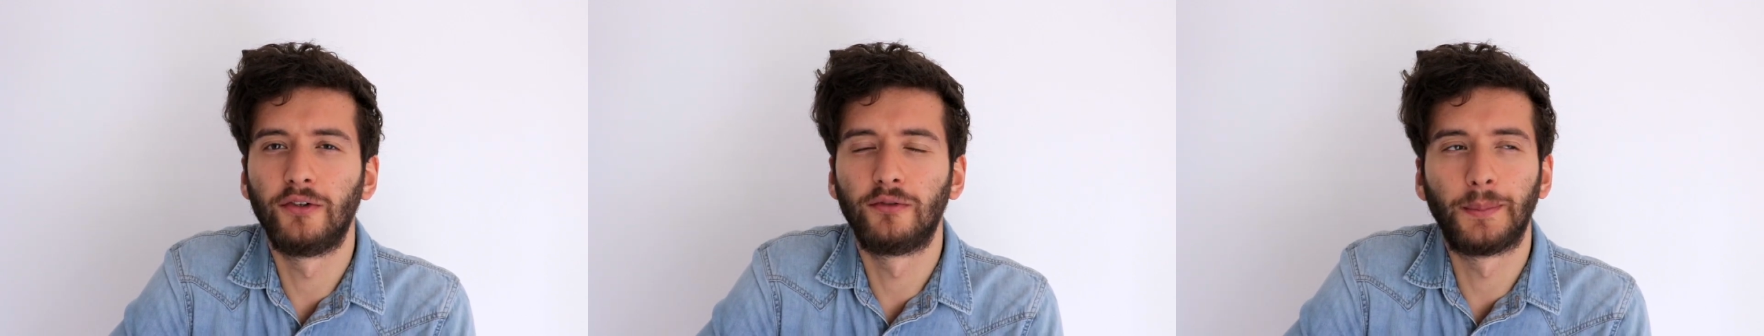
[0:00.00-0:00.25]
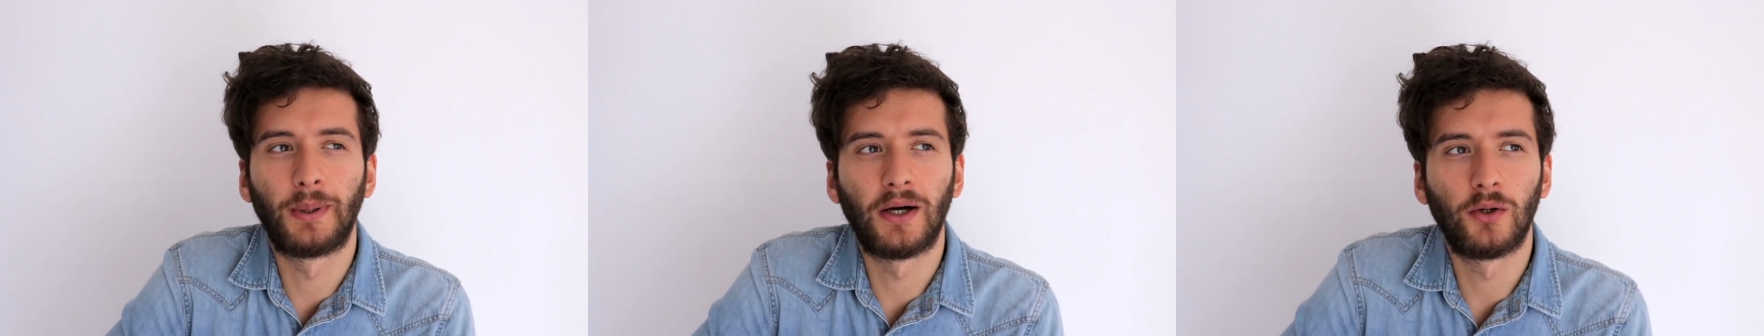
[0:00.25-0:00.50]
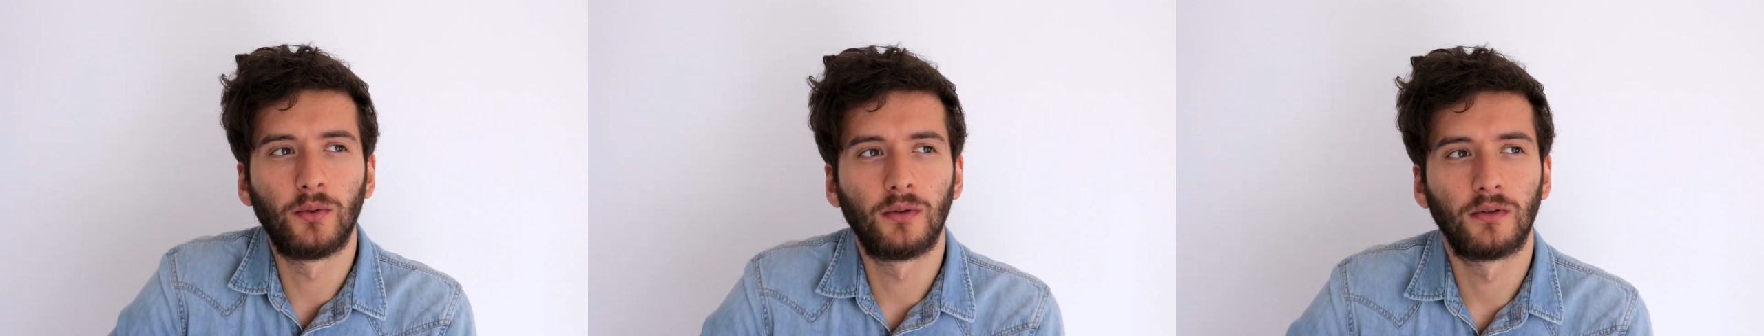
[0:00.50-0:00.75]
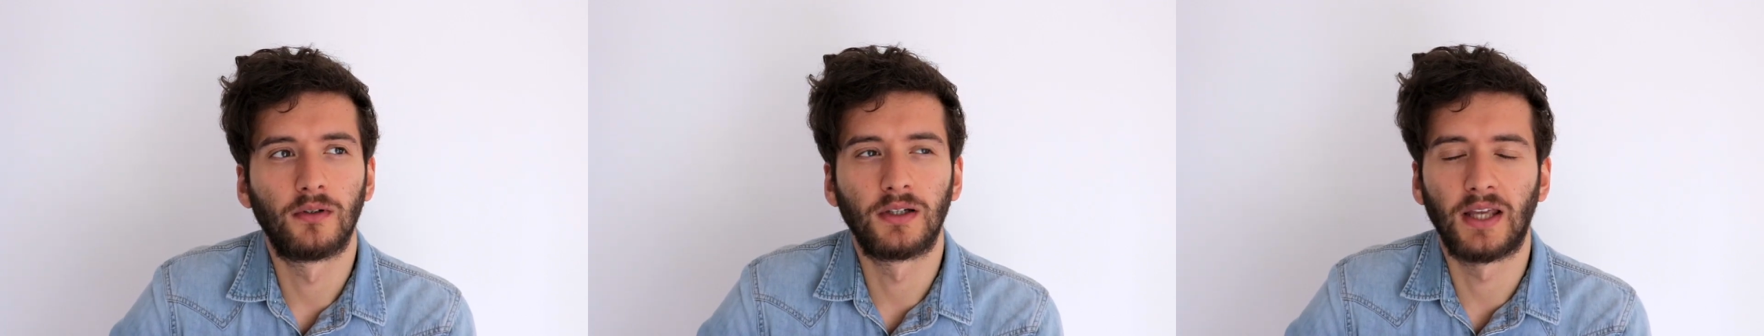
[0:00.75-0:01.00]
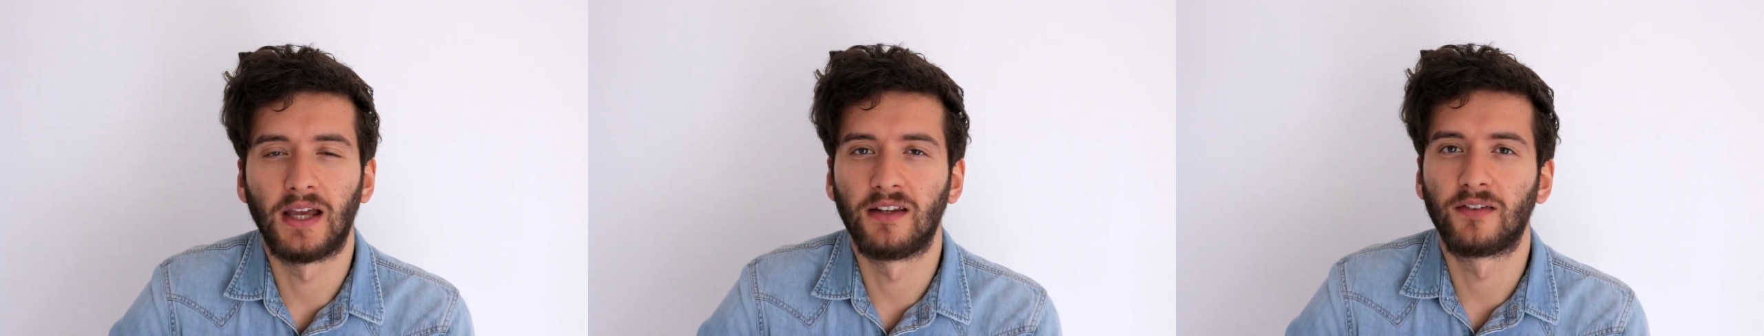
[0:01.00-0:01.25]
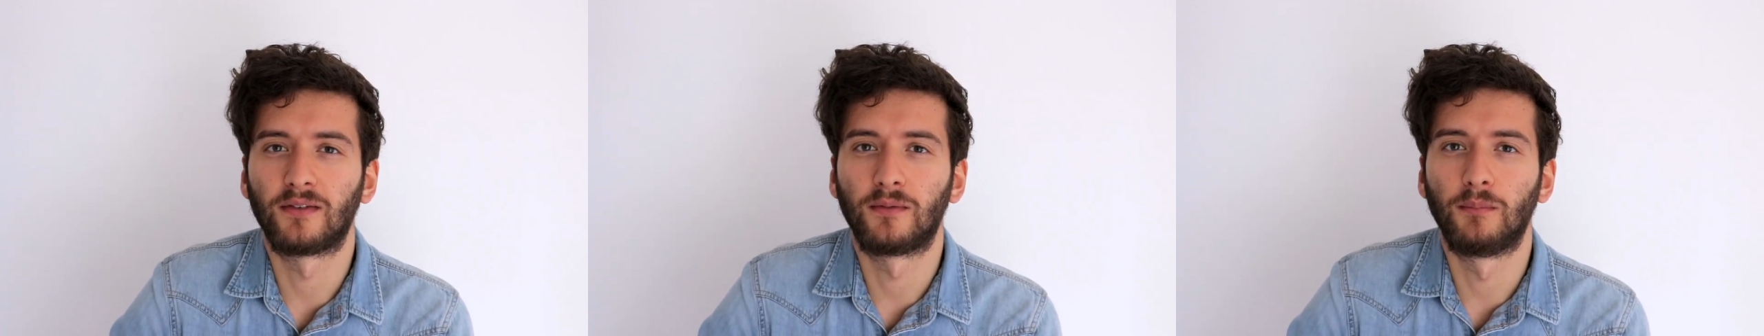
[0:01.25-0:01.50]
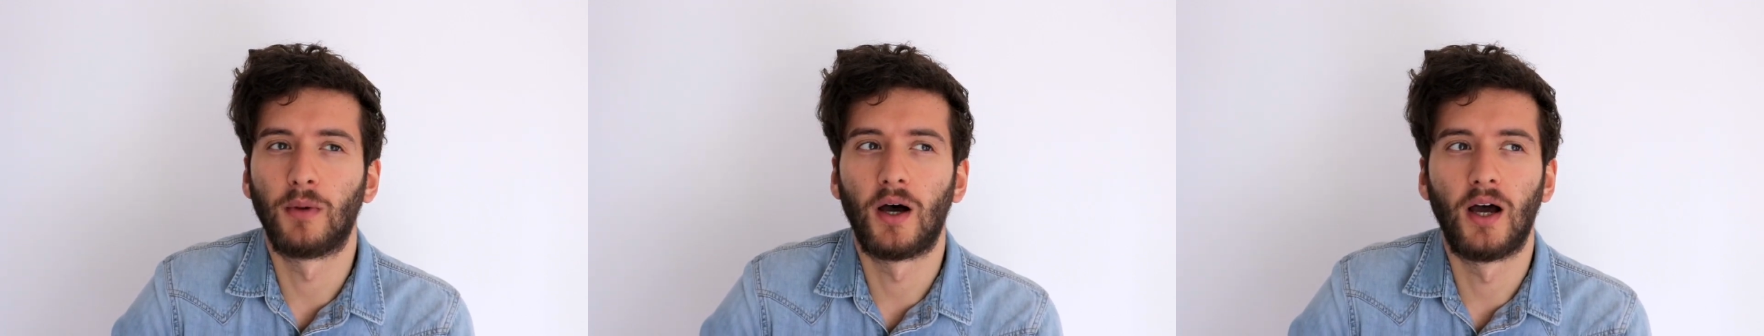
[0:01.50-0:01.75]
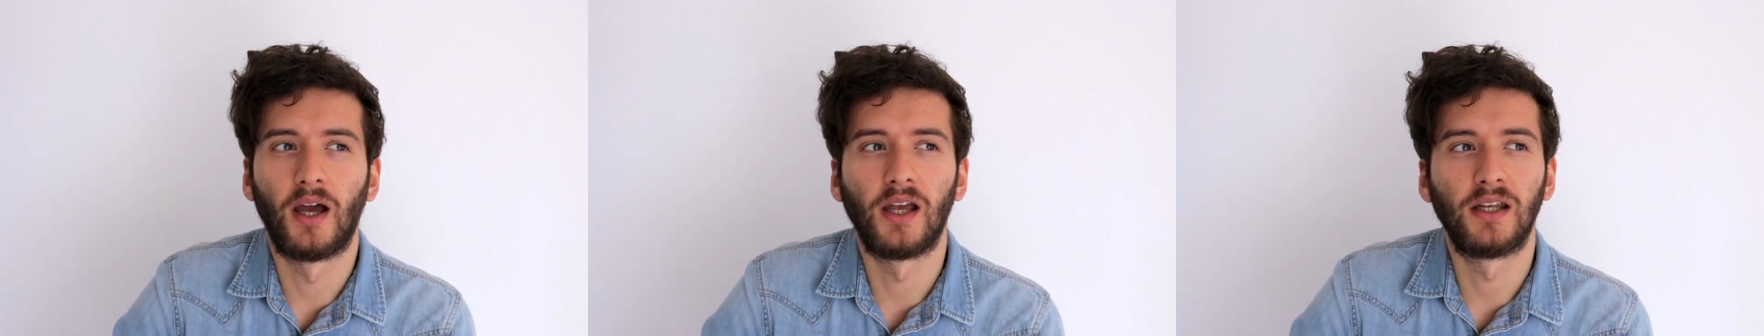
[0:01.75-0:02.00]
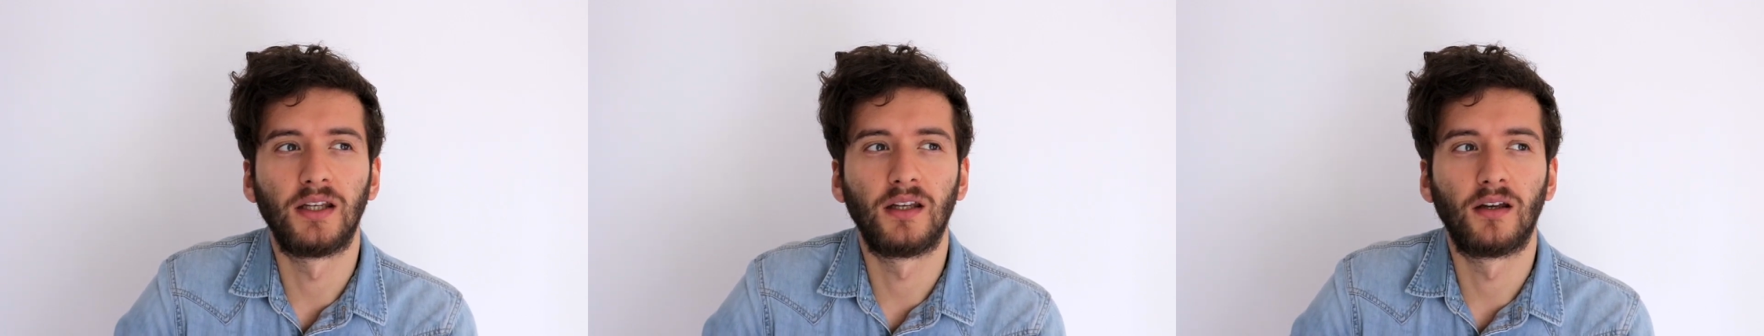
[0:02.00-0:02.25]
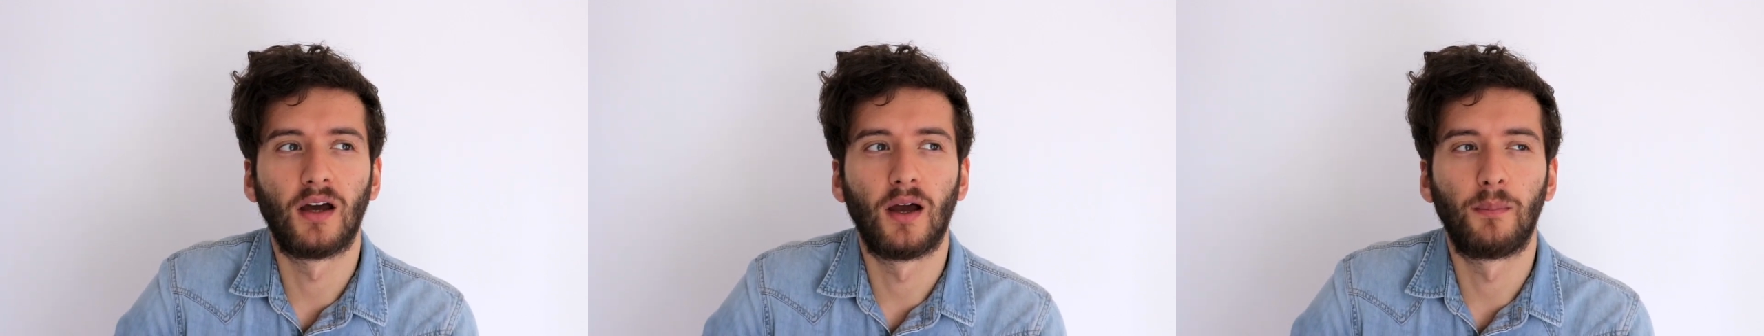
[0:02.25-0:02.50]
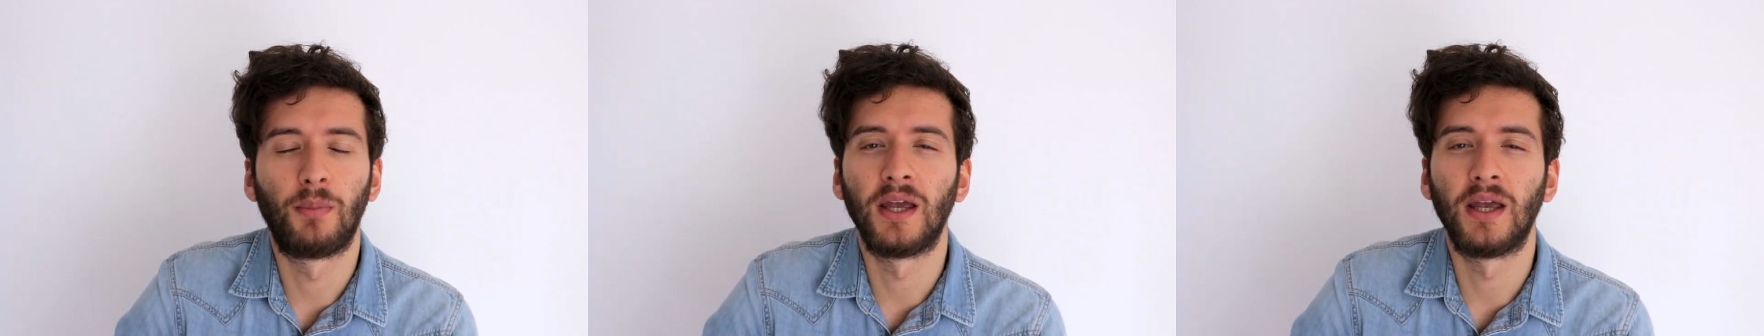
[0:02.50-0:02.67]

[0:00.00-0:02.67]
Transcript: to rebel against my uh,